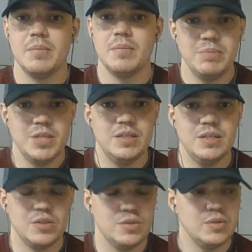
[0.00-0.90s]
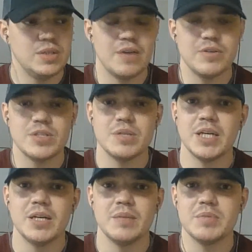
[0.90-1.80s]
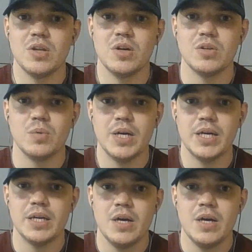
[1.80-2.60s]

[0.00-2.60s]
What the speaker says: Maybe you encountered some hiccups along the way.